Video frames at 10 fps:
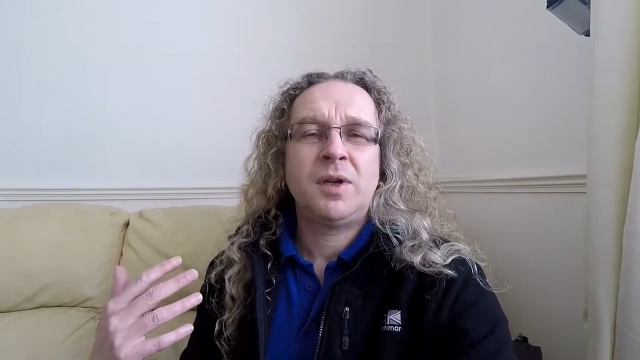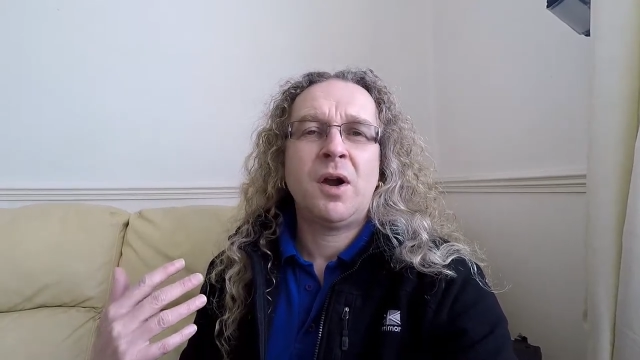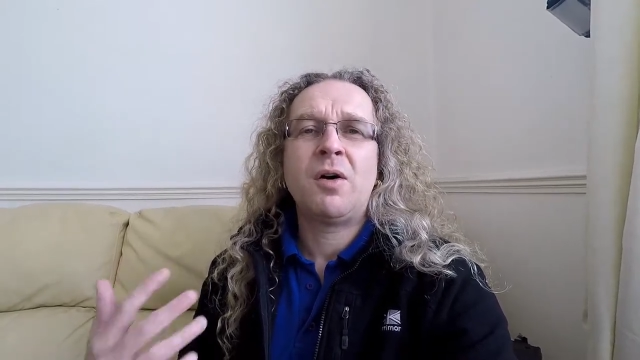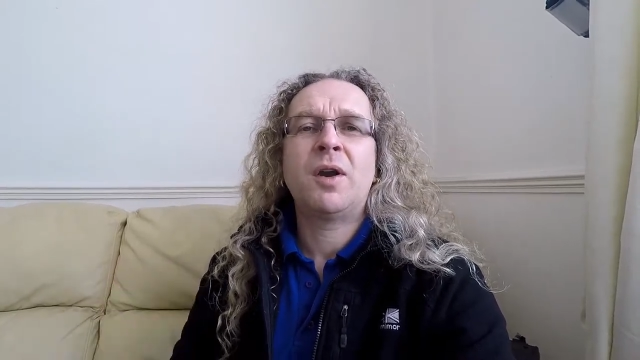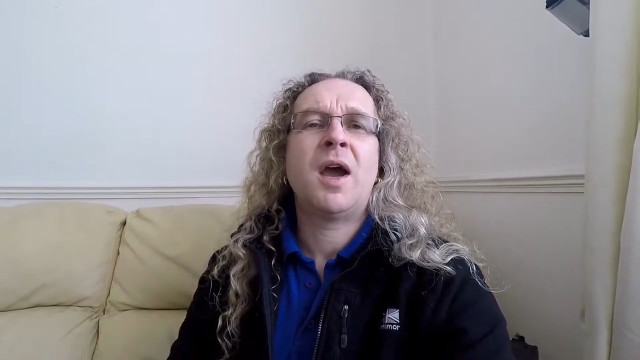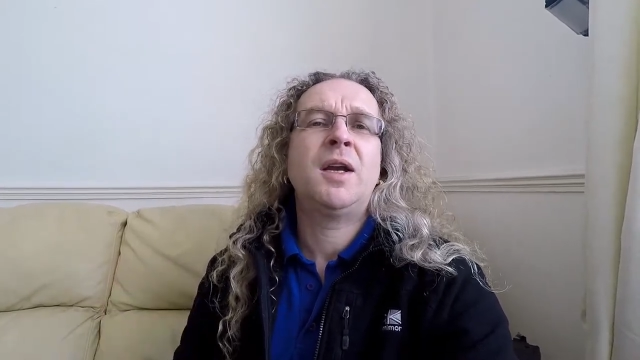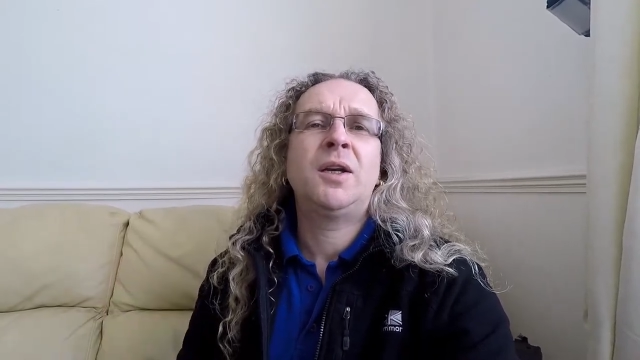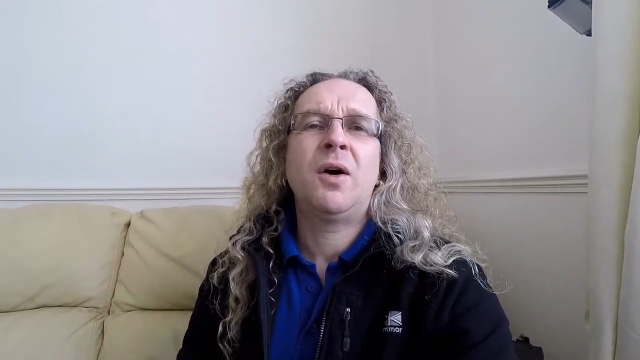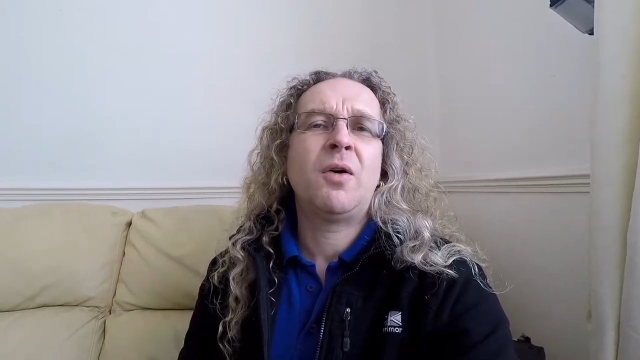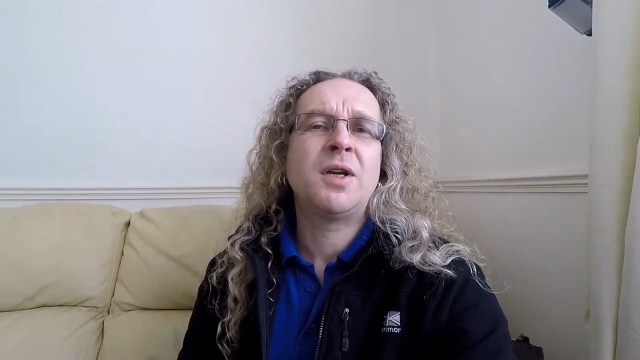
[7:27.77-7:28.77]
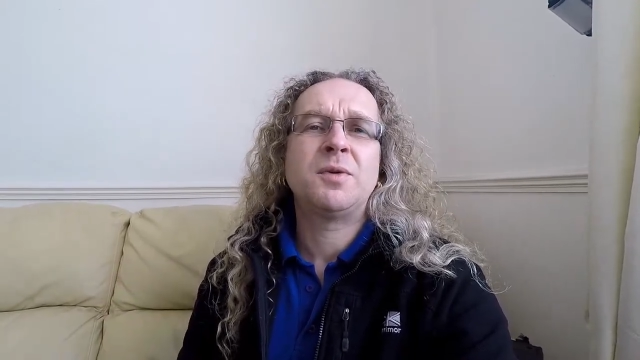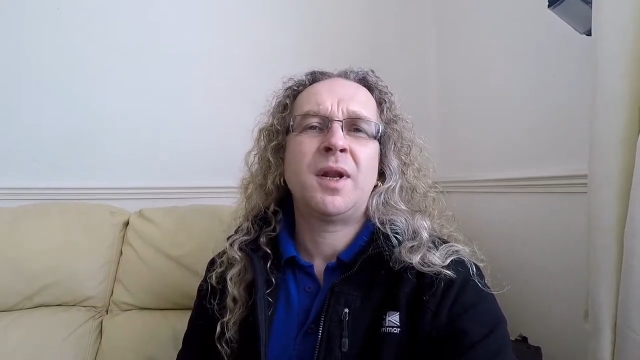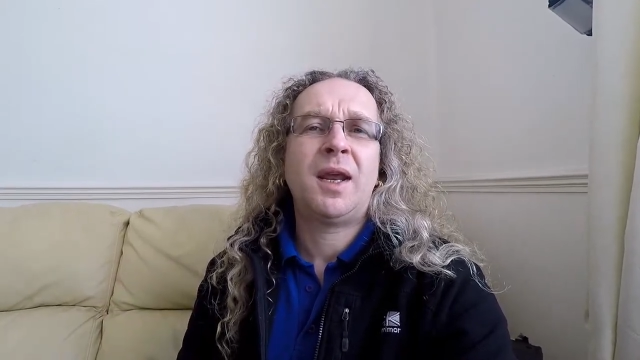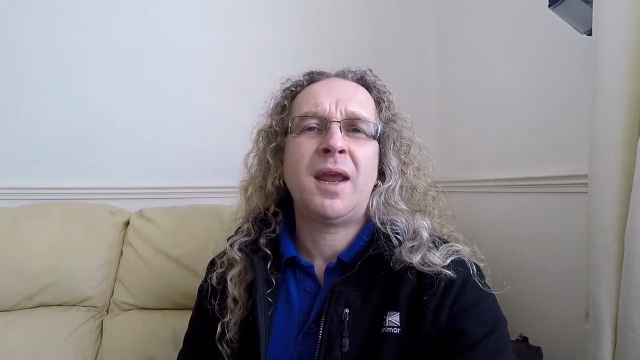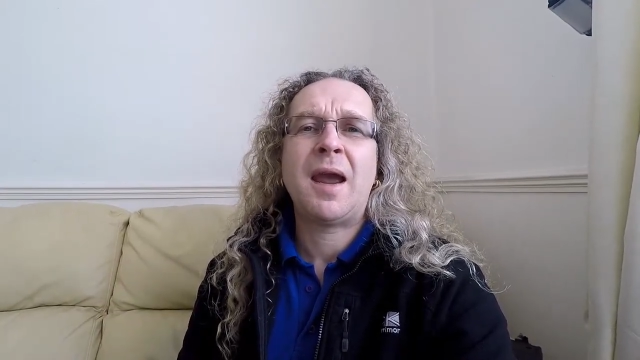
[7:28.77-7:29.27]
arcade guys with
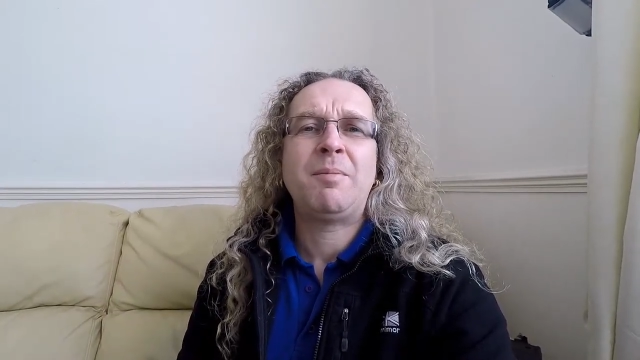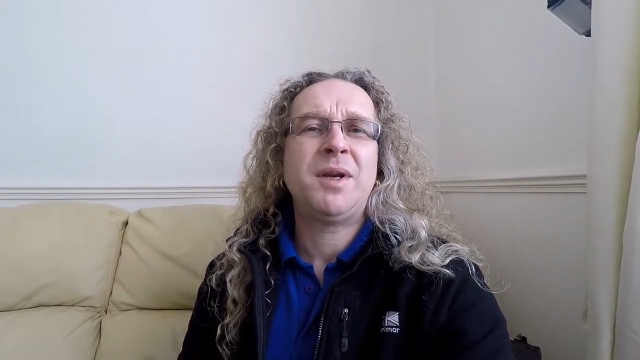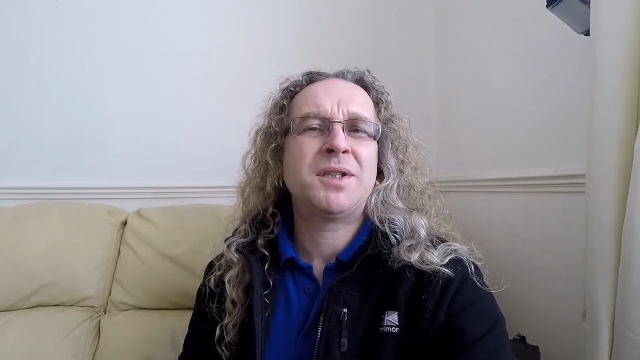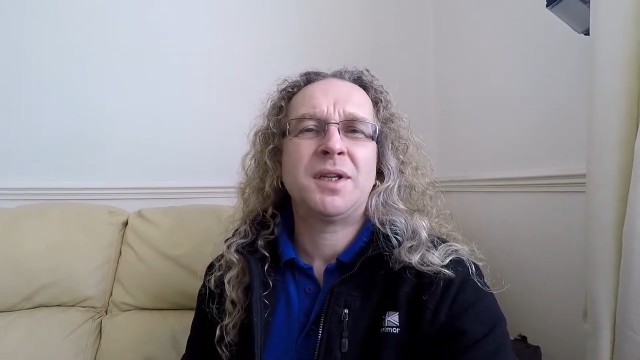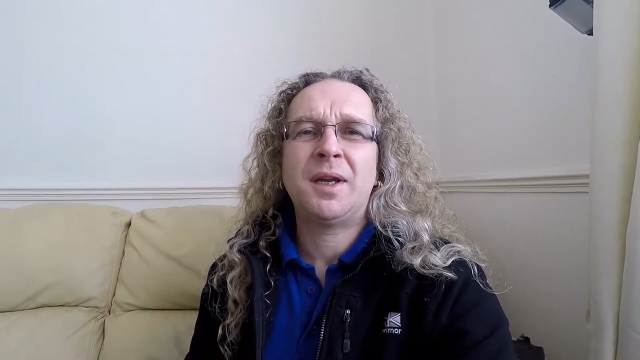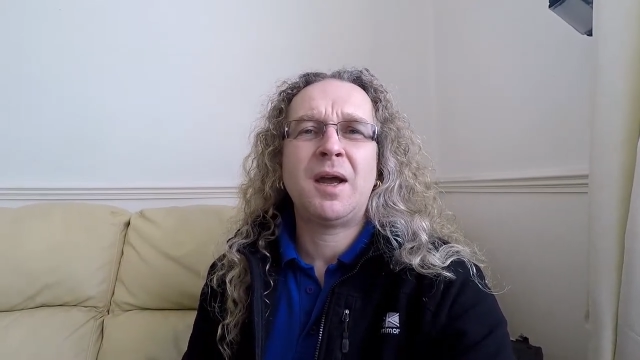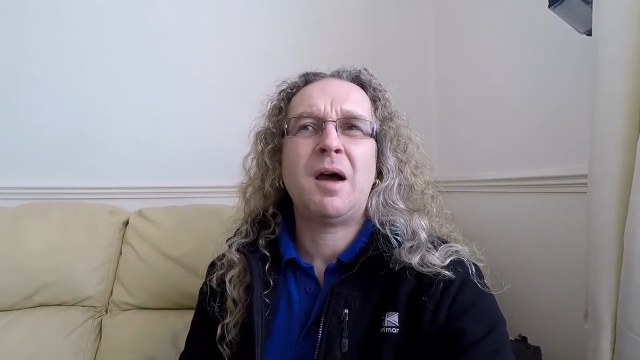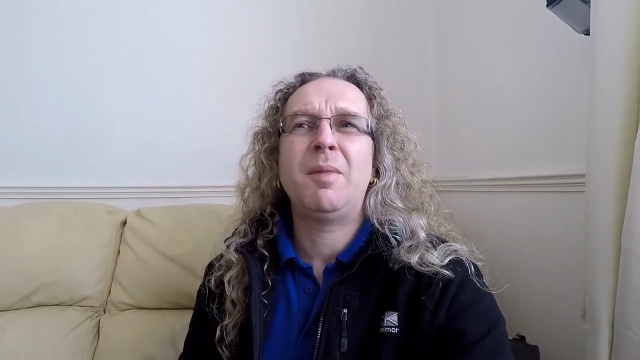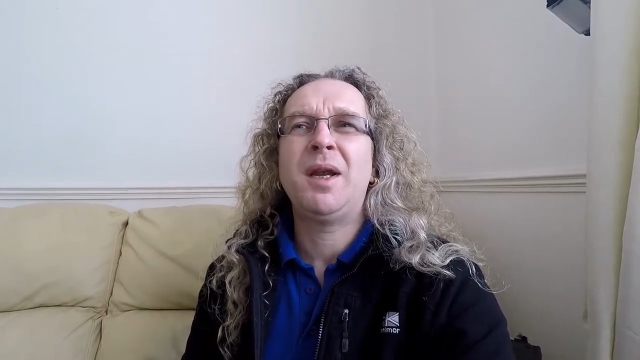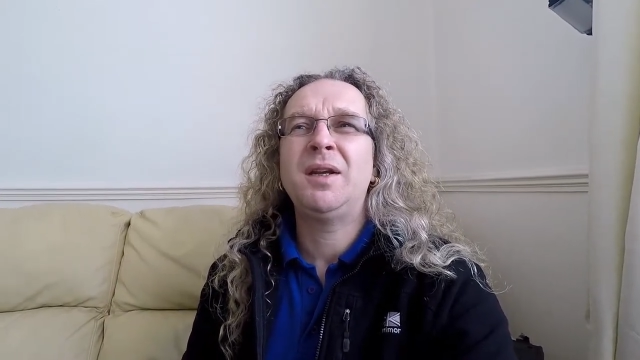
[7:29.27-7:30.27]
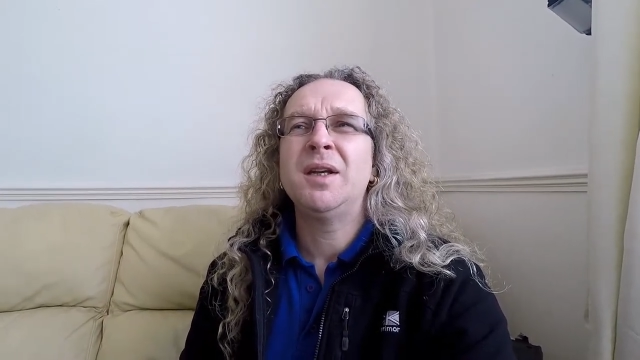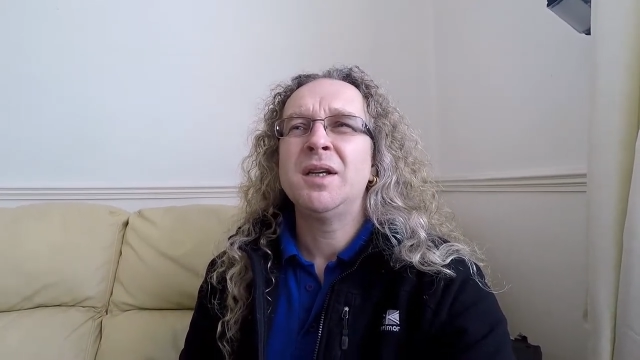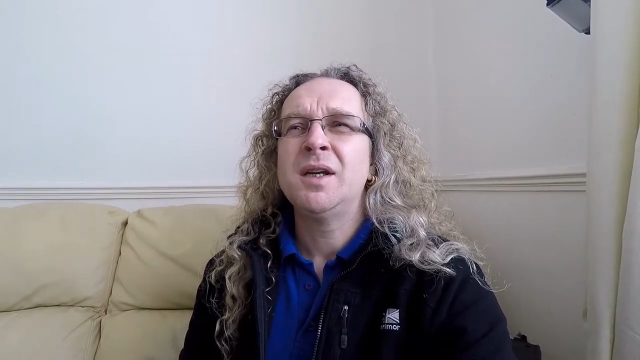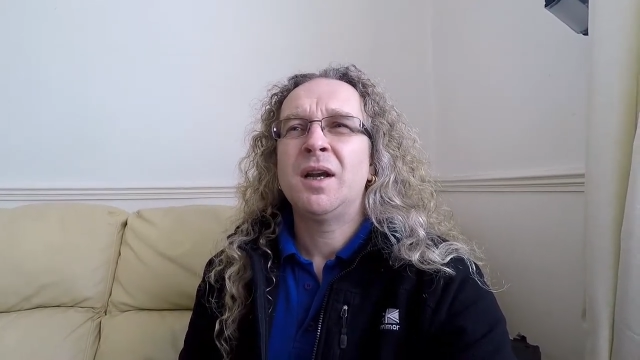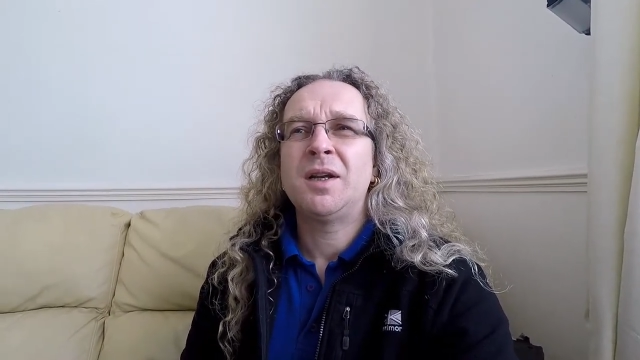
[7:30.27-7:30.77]
their cabinets to come in,
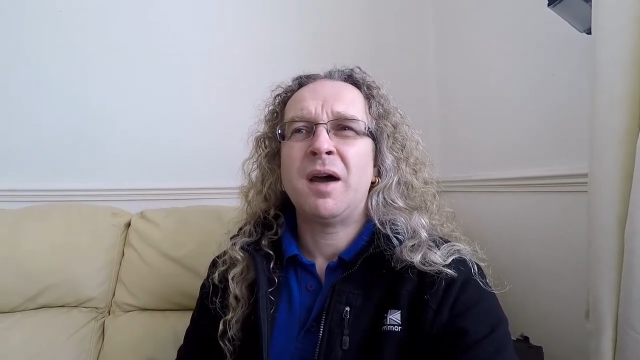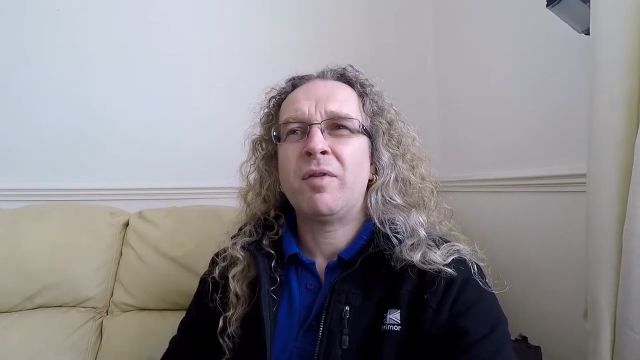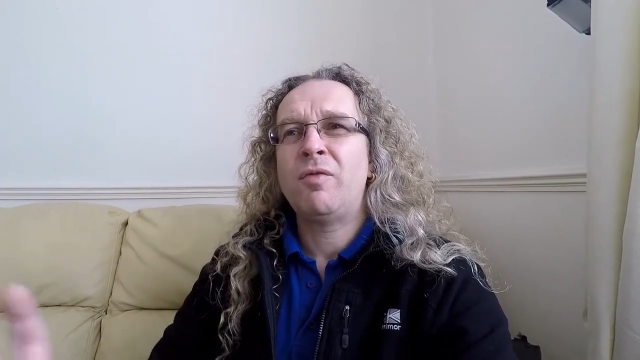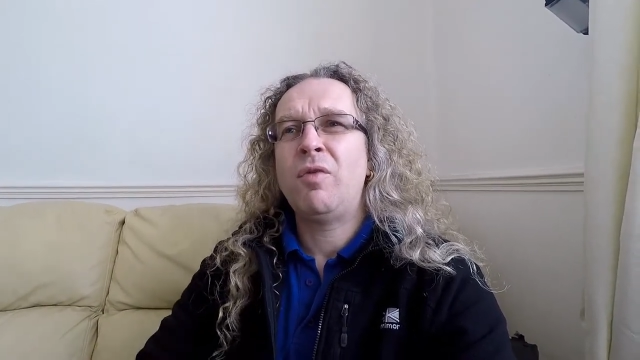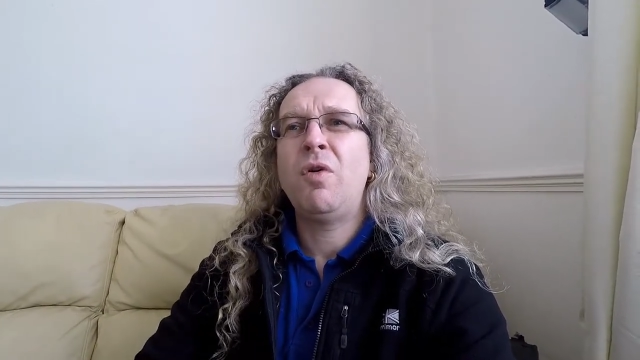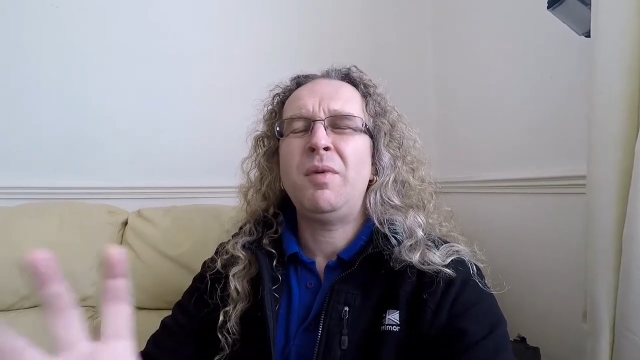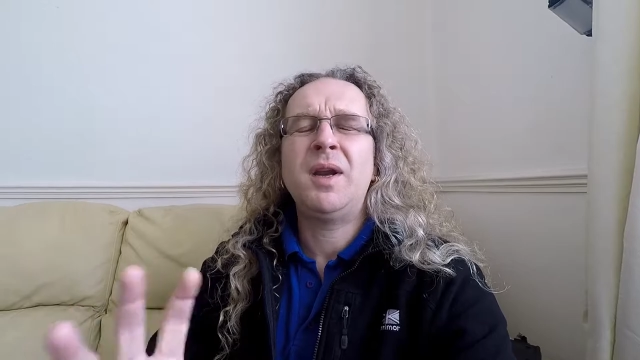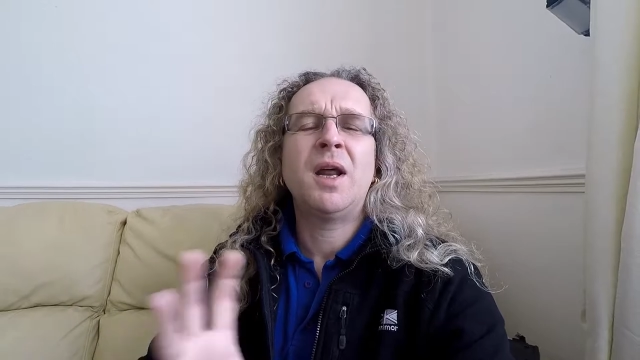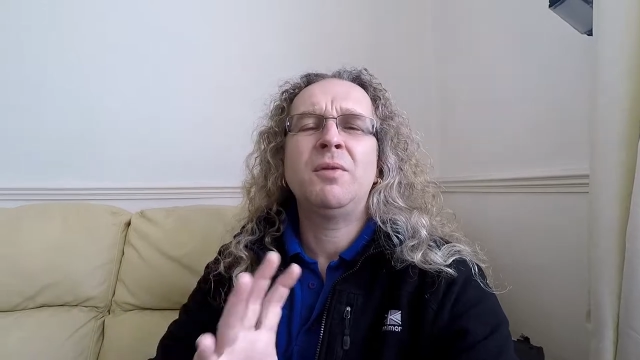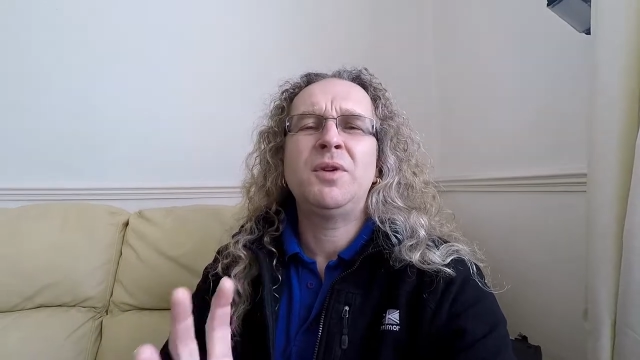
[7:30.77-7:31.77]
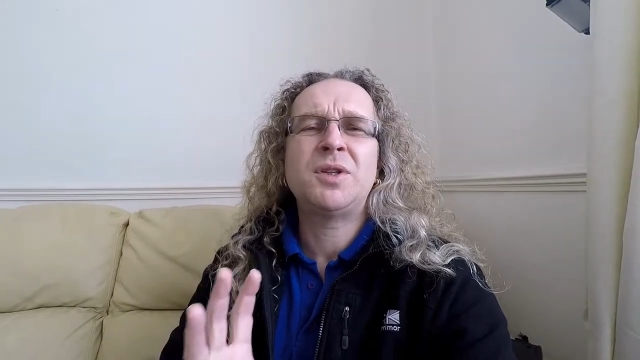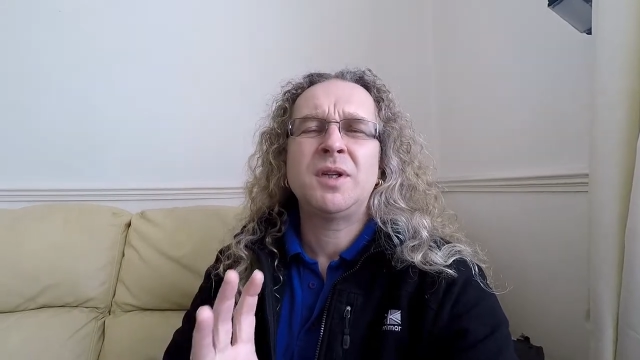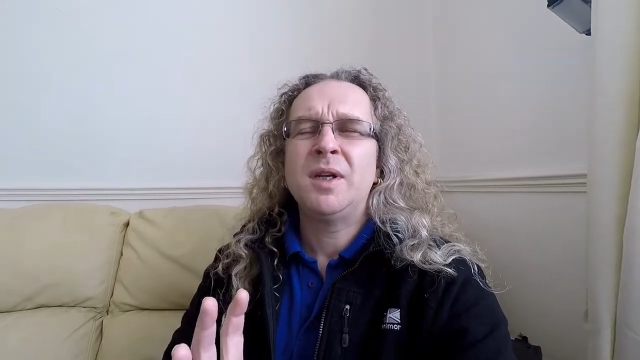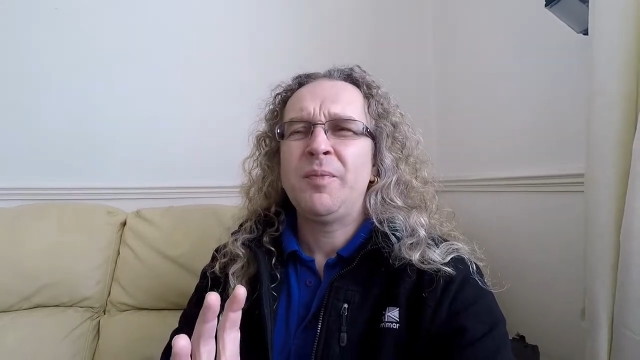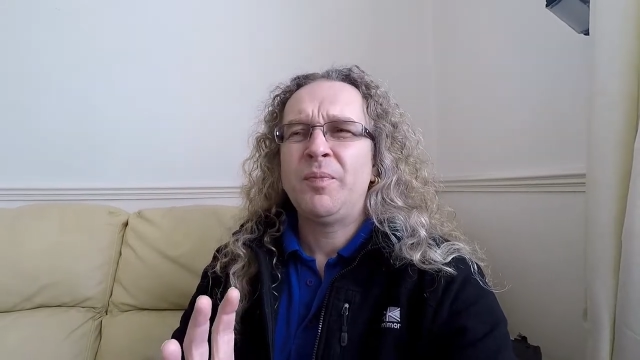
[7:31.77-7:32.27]
another room, you know, just,